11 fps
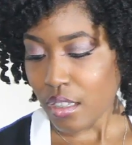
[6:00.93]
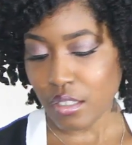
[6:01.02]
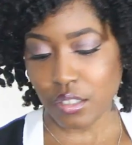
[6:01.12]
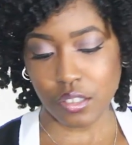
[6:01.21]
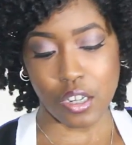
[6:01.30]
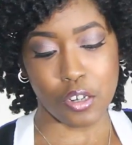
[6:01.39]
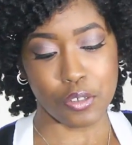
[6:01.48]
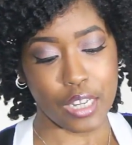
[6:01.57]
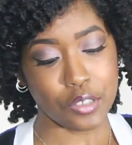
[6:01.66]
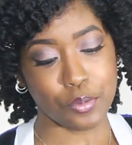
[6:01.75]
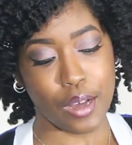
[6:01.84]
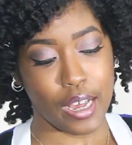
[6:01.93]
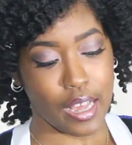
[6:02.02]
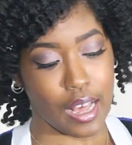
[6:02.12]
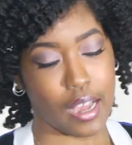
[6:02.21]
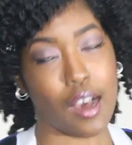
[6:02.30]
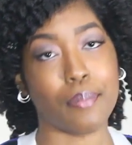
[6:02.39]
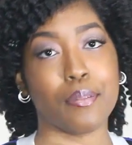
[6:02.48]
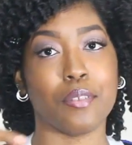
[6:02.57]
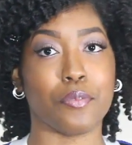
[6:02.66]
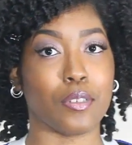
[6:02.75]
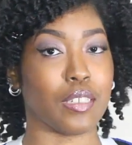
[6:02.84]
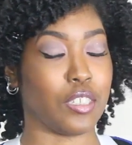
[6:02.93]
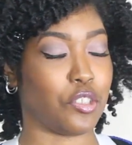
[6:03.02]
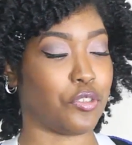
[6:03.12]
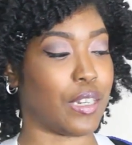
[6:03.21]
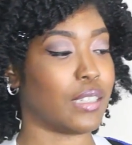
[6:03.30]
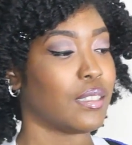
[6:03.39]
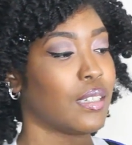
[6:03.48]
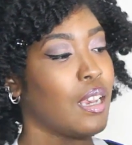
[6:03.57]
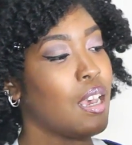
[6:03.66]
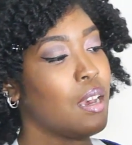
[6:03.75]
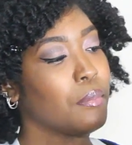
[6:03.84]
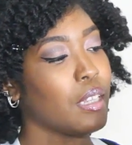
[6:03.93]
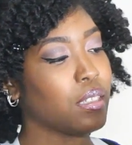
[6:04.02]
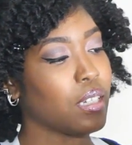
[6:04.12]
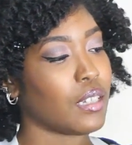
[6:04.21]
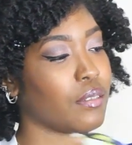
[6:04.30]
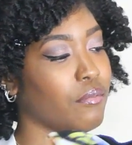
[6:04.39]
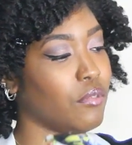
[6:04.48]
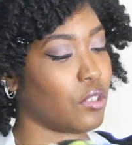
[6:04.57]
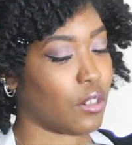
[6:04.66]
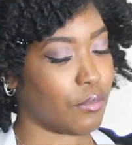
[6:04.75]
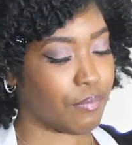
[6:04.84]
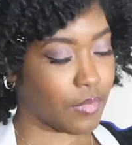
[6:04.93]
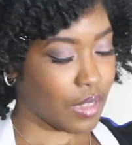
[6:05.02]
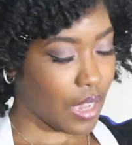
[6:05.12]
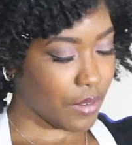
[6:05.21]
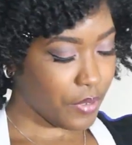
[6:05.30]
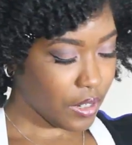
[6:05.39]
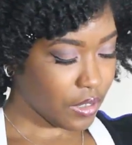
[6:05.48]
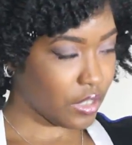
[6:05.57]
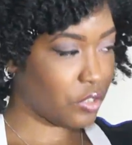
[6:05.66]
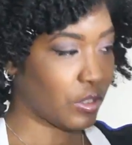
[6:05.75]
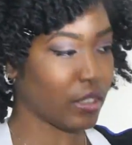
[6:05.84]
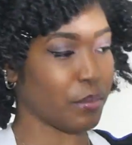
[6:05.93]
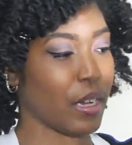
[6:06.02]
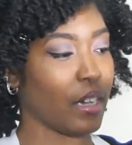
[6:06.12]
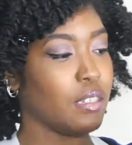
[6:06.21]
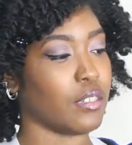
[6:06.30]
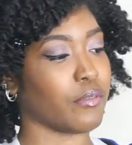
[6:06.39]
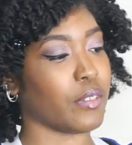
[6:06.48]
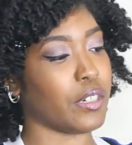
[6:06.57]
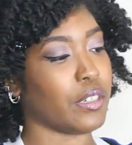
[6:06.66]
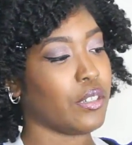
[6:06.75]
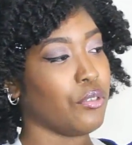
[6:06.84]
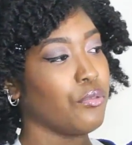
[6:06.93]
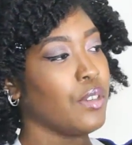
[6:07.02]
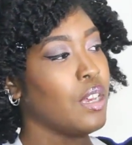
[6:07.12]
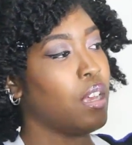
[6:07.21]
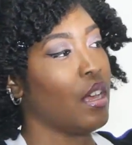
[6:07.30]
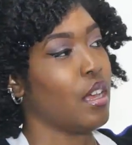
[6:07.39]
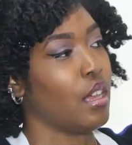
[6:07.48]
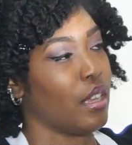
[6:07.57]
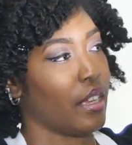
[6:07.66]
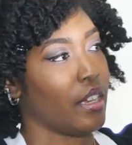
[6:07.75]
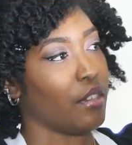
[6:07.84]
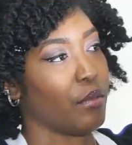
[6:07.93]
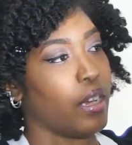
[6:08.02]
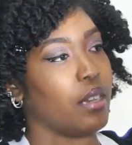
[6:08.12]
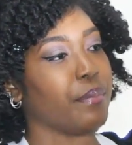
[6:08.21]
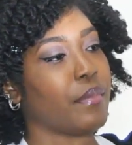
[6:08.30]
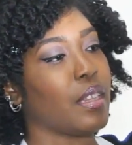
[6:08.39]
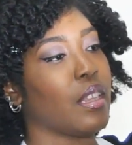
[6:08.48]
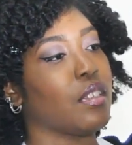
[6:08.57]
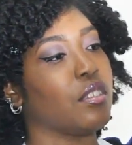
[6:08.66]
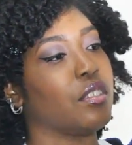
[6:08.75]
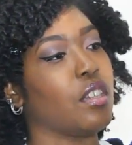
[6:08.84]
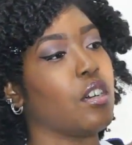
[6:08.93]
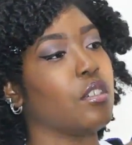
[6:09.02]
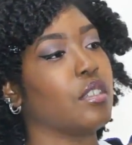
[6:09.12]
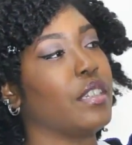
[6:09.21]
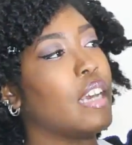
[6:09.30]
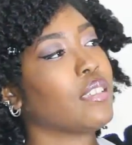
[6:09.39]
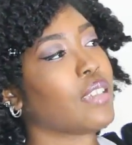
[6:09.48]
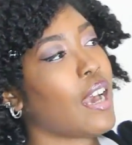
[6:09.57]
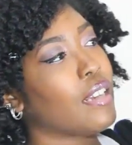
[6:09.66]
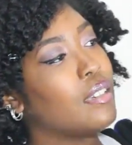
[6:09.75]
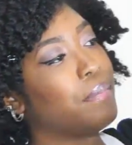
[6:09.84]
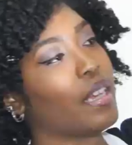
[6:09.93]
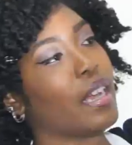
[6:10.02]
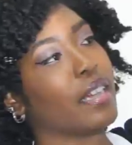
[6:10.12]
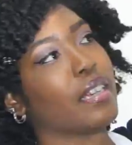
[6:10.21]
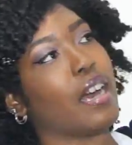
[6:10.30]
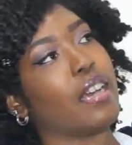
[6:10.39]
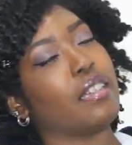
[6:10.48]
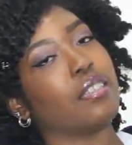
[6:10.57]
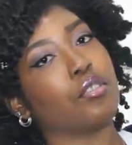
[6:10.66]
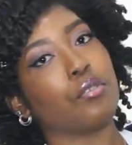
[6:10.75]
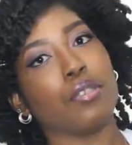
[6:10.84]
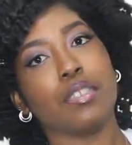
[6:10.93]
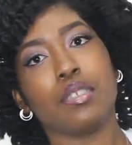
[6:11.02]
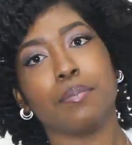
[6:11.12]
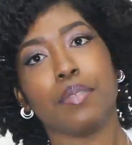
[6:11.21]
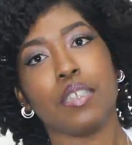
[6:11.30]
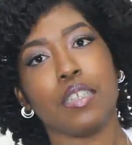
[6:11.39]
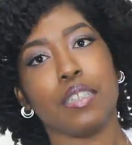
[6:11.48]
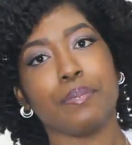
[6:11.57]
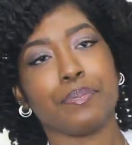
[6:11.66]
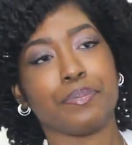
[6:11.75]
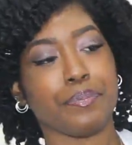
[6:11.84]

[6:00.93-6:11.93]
So that's why I opted for this dress. Plus I, you know, I figured this dress would probably look very cute anyway. So the next item that I got is going to be